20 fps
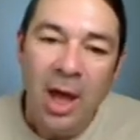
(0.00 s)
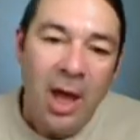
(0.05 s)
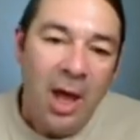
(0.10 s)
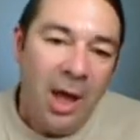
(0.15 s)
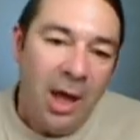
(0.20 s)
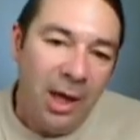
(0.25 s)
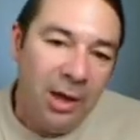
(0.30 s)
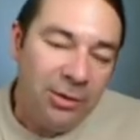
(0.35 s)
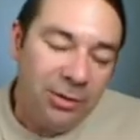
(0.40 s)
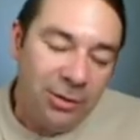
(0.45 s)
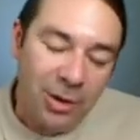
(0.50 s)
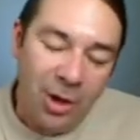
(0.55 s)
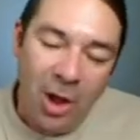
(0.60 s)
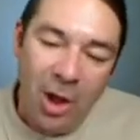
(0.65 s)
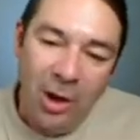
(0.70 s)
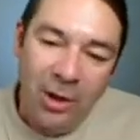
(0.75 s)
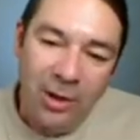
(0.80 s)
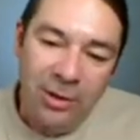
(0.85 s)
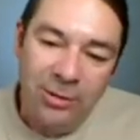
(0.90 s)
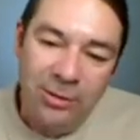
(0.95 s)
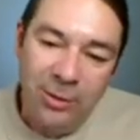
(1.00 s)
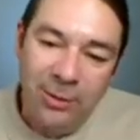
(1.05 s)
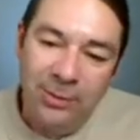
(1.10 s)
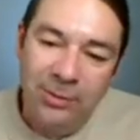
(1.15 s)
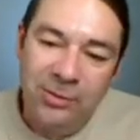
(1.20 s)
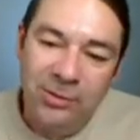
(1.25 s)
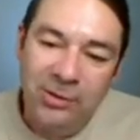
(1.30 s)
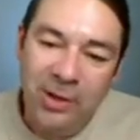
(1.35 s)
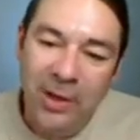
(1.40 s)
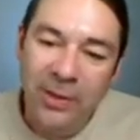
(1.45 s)
as long as you've
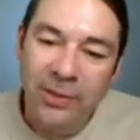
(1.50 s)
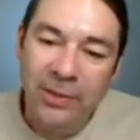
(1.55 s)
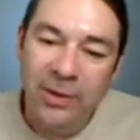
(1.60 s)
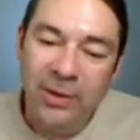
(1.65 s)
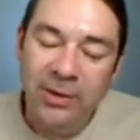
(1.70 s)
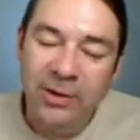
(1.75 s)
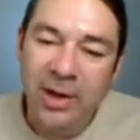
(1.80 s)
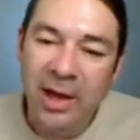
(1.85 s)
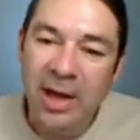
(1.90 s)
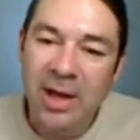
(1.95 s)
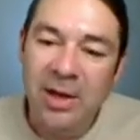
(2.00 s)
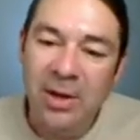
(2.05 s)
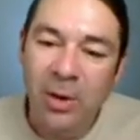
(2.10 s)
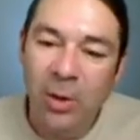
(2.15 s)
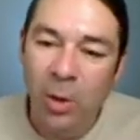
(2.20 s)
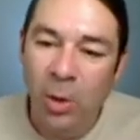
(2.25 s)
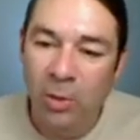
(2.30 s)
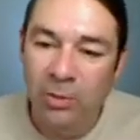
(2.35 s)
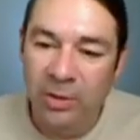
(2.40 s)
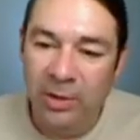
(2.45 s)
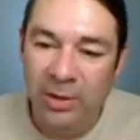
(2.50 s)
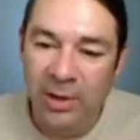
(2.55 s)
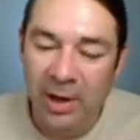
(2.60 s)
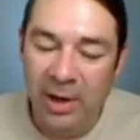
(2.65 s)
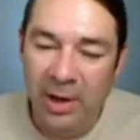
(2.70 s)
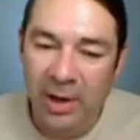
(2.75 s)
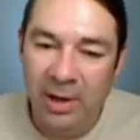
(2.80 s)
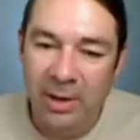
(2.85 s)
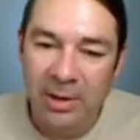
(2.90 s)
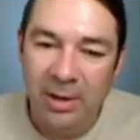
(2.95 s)
sent the data over
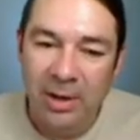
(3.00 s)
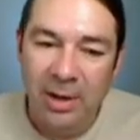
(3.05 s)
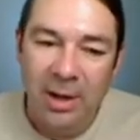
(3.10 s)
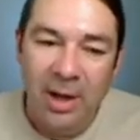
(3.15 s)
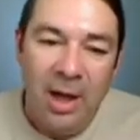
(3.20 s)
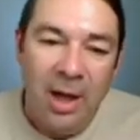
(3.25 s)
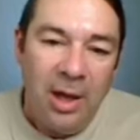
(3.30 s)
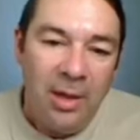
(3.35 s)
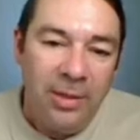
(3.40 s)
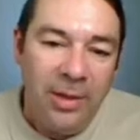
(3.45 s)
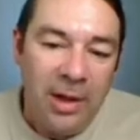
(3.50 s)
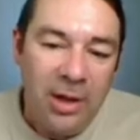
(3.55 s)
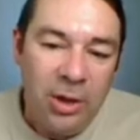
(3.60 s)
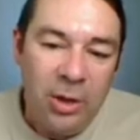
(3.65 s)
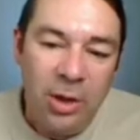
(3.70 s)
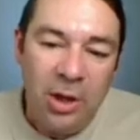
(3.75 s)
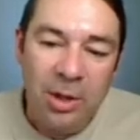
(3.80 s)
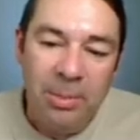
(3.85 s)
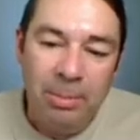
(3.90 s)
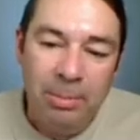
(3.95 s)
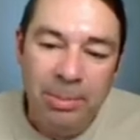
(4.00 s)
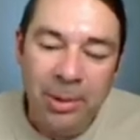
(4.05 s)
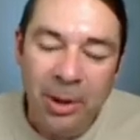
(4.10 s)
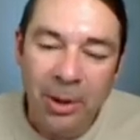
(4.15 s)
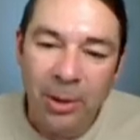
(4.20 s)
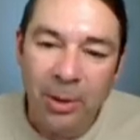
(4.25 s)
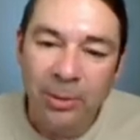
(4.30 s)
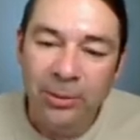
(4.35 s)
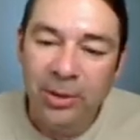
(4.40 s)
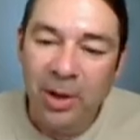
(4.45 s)
there, then you can
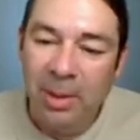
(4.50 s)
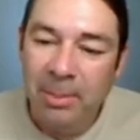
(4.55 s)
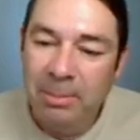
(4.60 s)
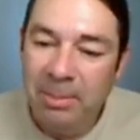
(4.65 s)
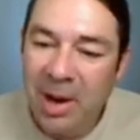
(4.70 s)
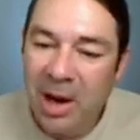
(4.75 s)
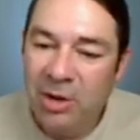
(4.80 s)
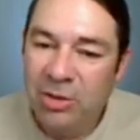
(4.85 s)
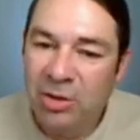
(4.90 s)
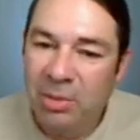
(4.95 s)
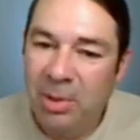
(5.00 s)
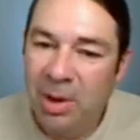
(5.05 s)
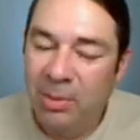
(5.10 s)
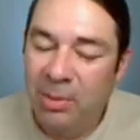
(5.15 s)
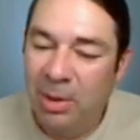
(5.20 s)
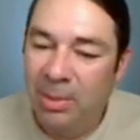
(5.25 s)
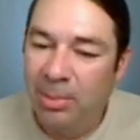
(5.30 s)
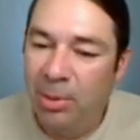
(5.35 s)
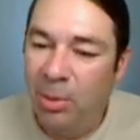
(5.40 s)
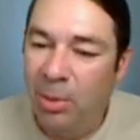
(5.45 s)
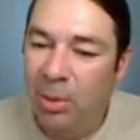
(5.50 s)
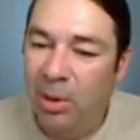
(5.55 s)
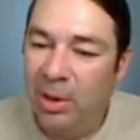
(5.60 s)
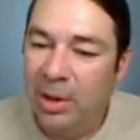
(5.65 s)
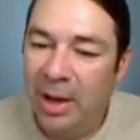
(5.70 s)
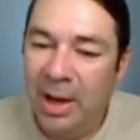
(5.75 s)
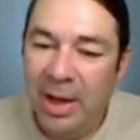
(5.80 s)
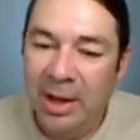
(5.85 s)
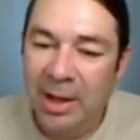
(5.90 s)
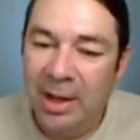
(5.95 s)
build a measurement report
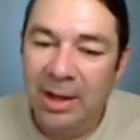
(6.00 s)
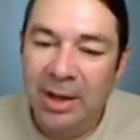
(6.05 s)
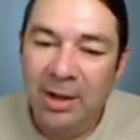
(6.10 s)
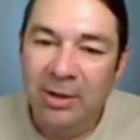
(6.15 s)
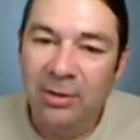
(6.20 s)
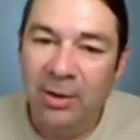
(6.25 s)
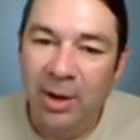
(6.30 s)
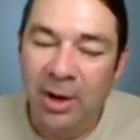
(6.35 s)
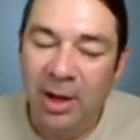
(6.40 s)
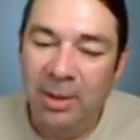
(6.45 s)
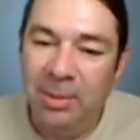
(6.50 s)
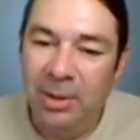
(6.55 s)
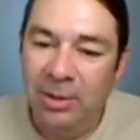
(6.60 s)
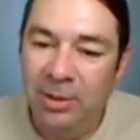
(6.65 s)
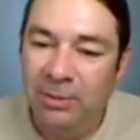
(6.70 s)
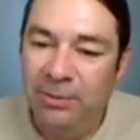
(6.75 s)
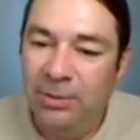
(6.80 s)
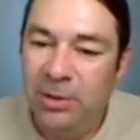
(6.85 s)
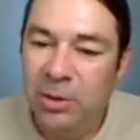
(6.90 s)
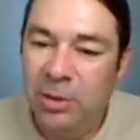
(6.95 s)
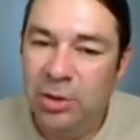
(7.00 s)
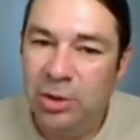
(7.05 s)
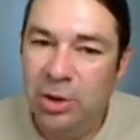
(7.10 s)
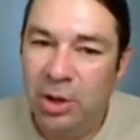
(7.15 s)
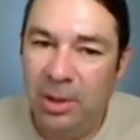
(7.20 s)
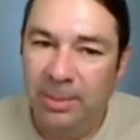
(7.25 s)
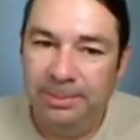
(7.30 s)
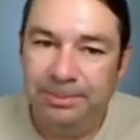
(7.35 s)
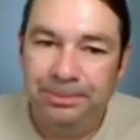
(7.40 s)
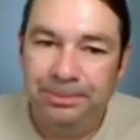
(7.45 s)
at any time in the future.